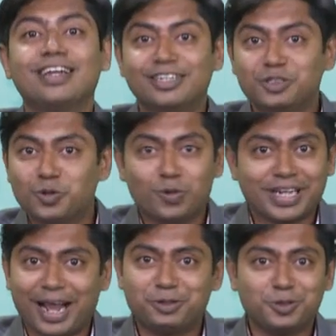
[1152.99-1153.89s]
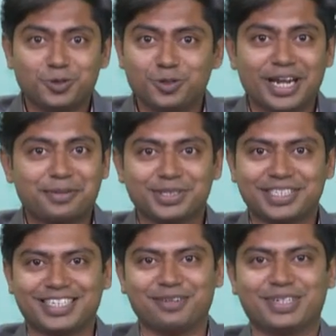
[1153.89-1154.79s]
You don't have to do that much
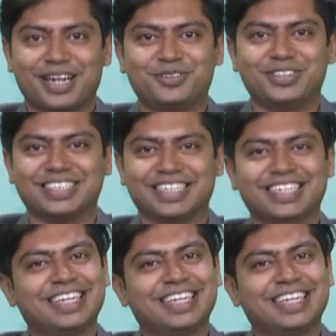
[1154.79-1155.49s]
attempt, I would say.